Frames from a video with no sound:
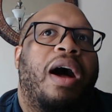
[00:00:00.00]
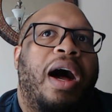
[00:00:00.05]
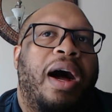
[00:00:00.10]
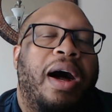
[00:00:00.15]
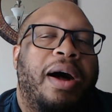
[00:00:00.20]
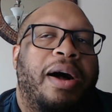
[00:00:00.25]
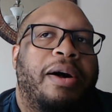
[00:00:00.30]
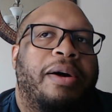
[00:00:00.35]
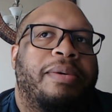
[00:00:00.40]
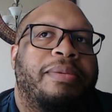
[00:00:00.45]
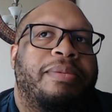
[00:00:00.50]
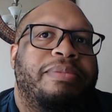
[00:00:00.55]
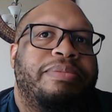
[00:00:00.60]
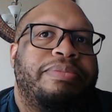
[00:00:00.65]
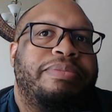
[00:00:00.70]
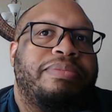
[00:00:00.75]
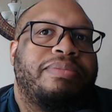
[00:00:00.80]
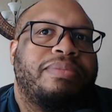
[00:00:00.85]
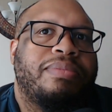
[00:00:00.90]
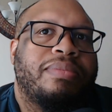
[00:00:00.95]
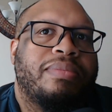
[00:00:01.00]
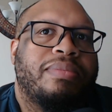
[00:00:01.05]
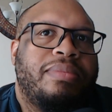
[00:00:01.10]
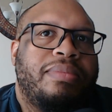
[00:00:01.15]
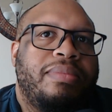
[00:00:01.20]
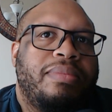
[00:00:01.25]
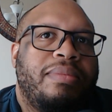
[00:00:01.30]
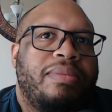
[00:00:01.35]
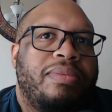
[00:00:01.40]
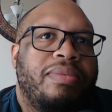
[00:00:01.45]
Um,
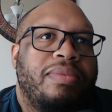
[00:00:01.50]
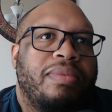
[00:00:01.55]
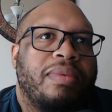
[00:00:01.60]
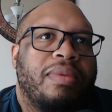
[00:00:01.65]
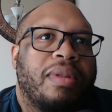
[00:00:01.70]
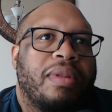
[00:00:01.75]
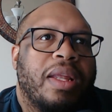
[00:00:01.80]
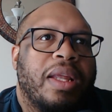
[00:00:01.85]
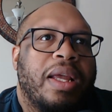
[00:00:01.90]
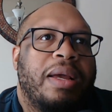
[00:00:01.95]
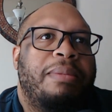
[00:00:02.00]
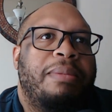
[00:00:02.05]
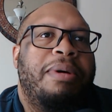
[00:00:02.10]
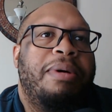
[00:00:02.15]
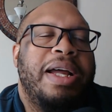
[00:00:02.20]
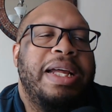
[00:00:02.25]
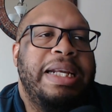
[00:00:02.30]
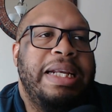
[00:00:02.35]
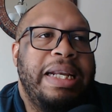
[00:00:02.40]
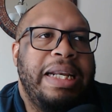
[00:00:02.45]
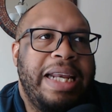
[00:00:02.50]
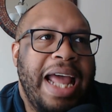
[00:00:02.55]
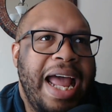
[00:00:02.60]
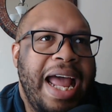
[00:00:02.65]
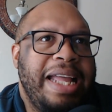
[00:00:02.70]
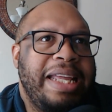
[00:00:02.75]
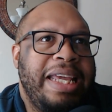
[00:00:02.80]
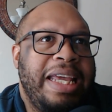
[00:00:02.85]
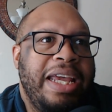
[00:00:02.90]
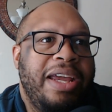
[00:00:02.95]
but
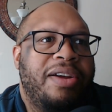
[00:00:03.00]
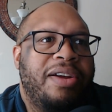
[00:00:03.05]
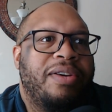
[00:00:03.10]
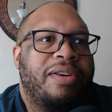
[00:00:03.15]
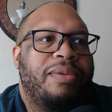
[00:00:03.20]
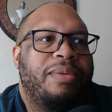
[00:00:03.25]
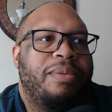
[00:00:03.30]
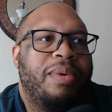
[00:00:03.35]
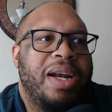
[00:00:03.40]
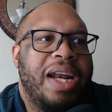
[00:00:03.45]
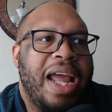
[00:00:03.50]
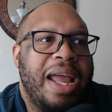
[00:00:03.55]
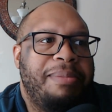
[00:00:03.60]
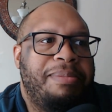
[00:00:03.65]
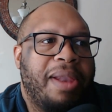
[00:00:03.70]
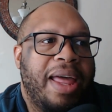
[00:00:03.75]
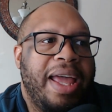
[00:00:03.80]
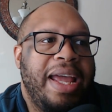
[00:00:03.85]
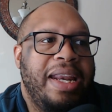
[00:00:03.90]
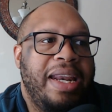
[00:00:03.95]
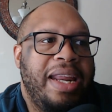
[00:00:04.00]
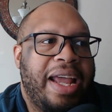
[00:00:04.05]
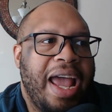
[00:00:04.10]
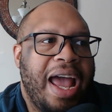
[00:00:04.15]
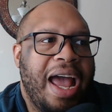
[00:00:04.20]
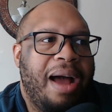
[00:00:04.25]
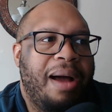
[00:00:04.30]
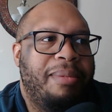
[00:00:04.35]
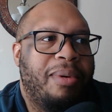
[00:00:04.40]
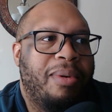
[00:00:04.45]
that year when they played the
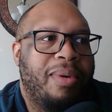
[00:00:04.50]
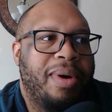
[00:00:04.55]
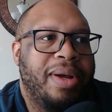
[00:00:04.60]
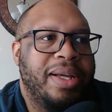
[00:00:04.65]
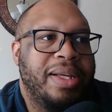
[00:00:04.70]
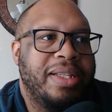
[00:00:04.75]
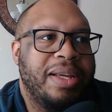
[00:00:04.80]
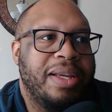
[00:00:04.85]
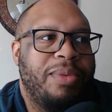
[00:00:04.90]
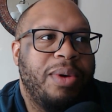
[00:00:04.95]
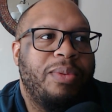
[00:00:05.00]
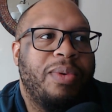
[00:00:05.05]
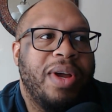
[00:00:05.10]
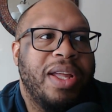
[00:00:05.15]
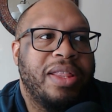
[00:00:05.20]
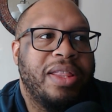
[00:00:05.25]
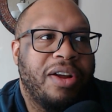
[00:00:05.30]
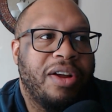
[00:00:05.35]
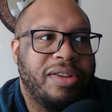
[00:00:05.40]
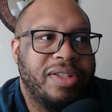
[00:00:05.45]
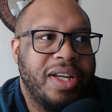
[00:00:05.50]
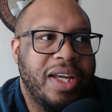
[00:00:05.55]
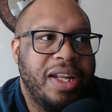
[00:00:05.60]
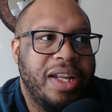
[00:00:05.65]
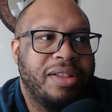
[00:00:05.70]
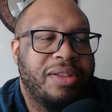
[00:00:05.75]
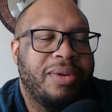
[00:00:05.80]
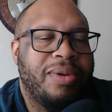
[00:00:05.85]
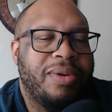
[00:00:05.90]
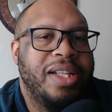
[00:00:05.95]
Cowboys and we went
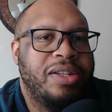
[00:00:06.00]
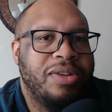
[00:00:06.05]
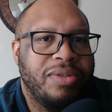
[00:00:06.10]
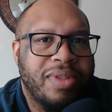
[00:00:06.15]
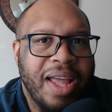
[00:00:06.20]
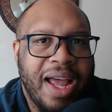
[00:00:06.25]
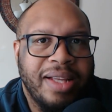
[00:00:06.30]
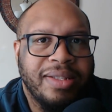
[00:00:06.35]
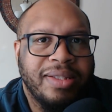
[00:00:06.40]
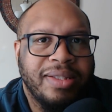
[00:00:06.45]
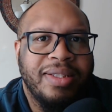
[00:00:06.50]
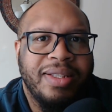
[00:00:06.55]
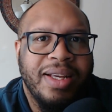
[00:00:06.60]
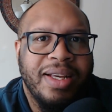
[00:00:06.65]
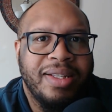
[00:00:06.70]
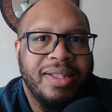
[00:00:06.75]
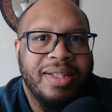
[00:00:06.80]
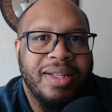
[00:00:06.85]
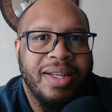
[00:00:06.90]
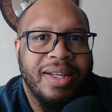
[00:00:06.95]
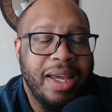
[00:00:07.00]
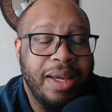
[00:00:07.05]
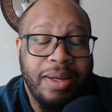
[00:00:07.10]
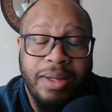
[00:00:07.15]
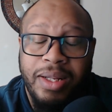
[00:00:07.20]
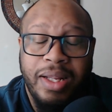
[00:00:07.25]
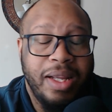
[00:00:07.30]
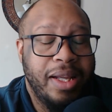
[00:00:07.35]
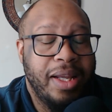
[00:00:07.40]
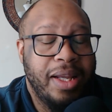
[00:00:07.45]
13 and three,
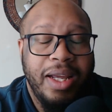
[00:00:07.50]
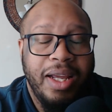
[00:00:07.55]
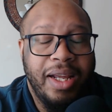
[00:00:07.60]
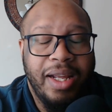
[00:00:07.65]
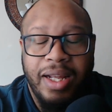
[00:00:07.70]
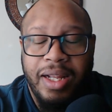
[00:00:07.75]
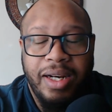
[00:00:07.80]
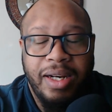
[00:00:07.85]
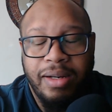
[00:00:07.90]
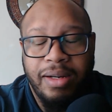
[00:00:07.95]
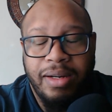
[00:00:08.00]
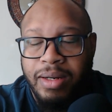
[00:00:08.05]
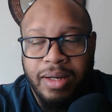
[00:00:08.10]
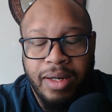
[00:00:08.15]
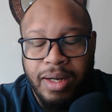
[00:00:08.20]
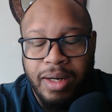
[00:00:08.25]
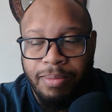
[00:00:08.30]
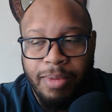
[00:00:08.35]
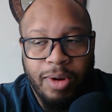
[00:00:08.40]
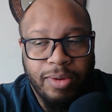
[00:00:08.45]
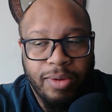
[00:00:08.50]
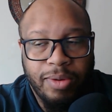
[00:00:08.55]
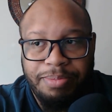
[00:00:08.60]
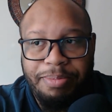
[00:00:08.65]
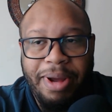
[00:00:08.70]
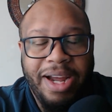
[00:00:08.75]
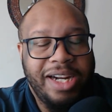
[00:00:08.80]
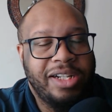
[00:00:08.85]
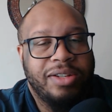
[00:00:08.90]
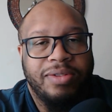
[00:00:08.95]
2016, the most
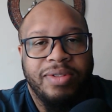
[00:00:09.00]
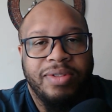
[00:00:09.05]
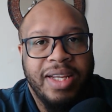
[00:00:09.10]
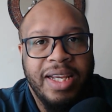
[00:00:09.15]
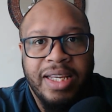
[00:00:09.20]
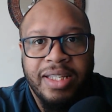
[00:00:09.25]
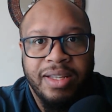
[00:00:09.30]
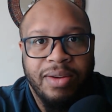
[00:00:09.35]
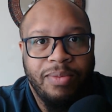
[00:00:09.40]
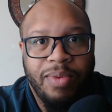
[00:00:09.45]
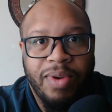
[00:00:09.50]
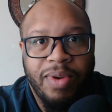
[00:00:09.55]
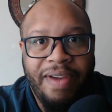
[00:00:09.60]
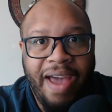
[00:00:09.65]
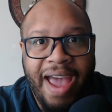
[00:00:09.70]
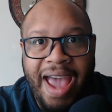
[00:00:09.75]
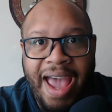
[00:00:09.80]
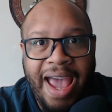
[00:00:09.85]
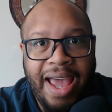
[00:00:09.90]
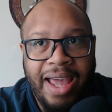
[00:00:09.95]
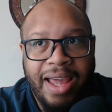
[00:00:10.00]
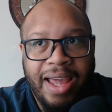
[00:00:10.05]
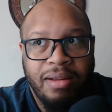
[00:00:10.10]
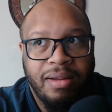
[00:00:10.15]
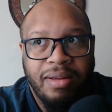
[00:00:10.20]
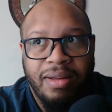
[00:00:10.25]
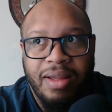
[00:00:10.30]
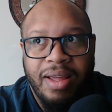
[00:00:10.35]
special season we've had